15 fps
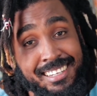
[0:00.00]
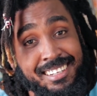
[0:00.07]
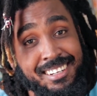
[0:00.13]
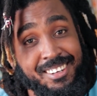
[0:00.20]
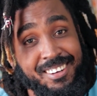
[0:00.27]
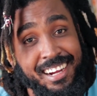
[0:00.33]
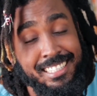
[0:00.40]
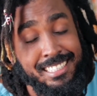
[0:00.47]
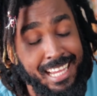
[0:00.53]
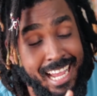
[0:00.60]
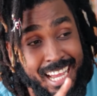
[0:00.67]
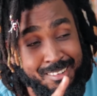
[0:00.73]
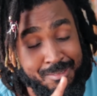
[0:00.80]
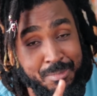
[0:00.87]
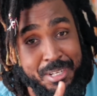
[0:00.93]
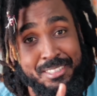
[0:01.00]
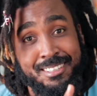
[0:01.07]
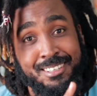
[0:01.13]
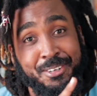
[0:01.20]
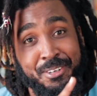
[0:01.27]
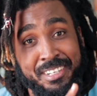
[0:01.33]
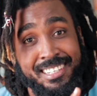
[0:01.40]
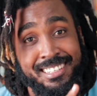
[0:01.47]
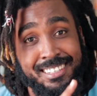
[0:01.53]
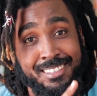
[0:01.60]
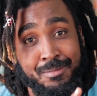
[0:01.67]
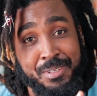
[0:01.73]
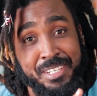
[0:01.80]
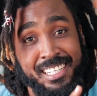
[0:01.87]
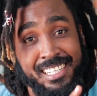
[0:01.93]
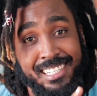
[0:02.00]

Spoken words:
Alright? And better looking than me.